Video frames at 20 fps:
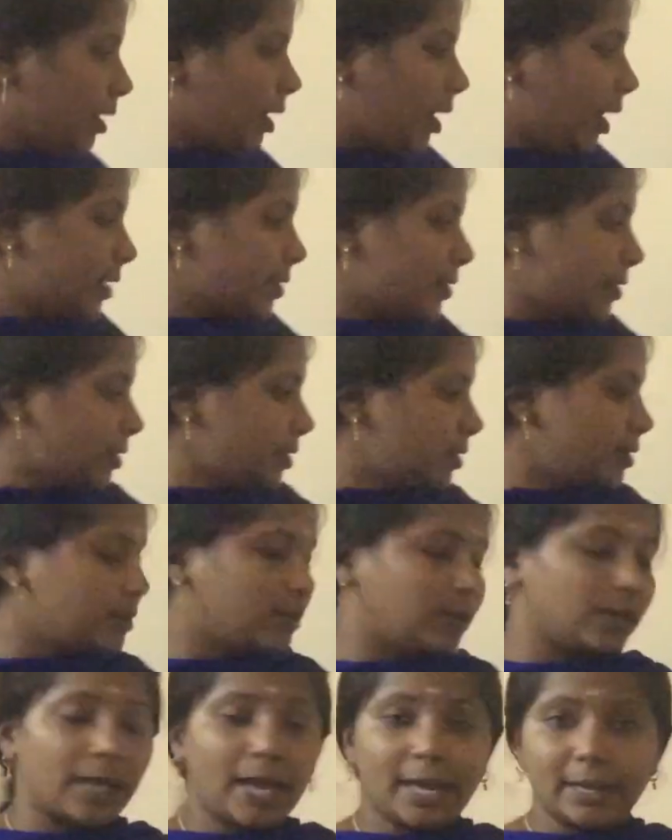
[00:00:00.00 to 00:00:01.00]

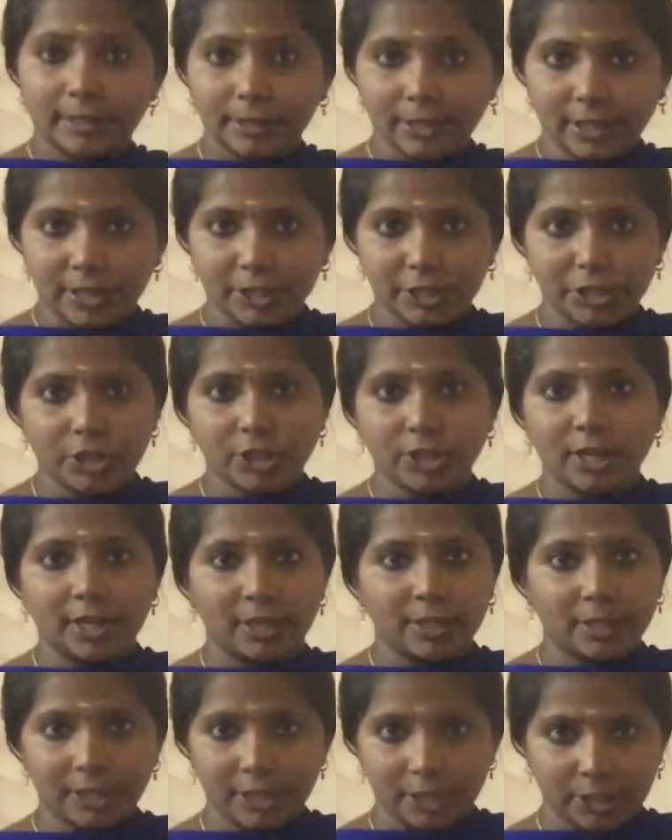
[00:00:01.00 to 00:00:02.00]
error correction
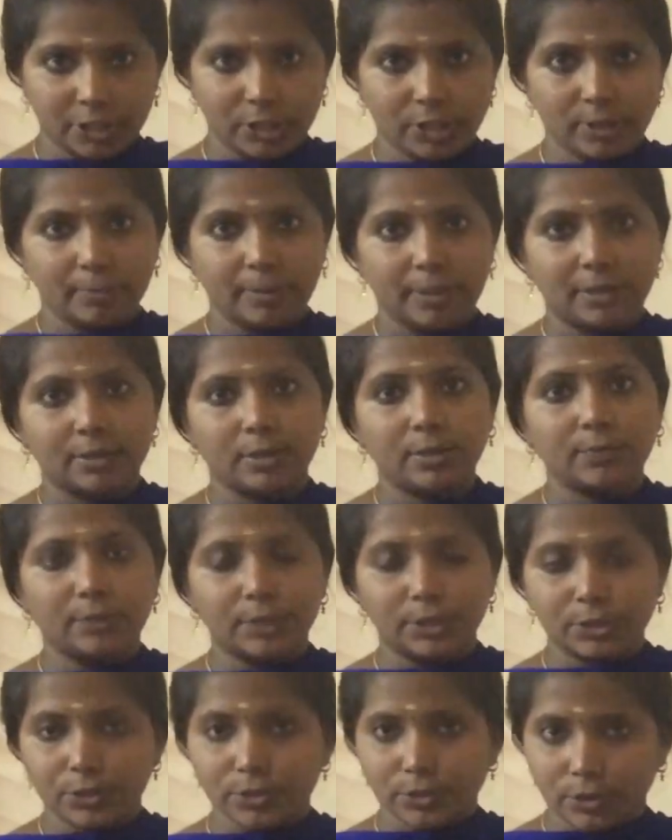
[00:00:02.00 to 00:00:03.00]
and detection method,
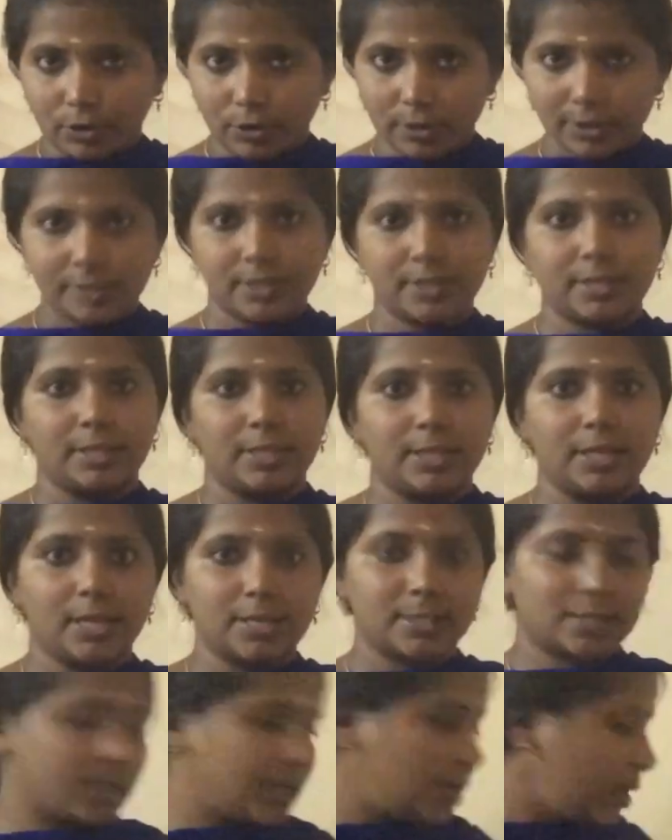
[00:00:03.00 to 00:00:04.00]
which is called a
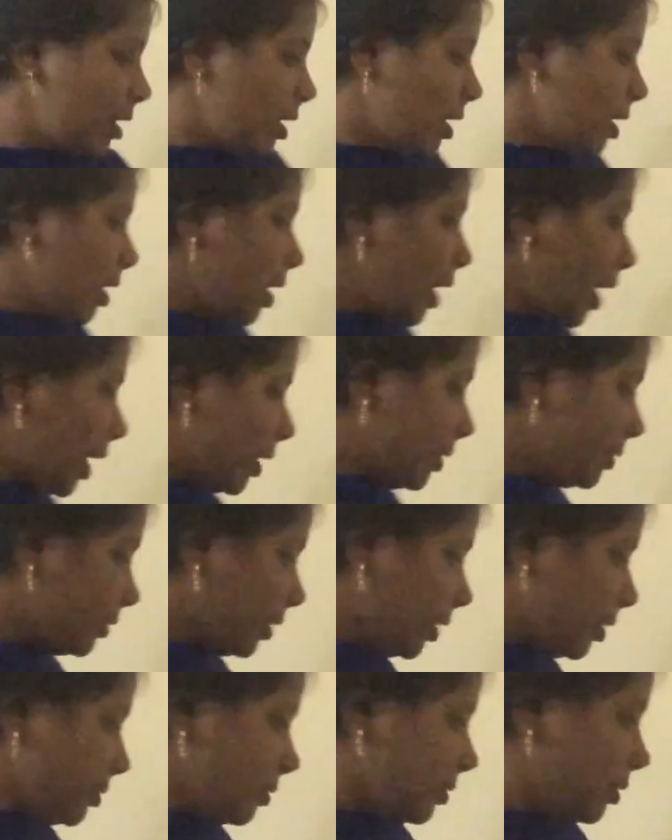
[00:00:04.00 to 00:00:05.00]
CRC. and
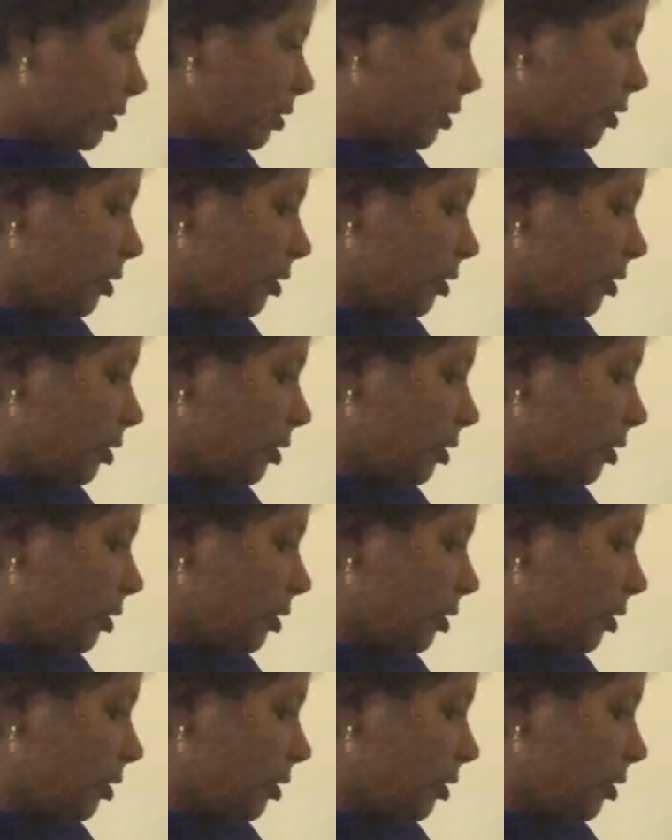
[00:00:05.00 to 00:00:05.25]
then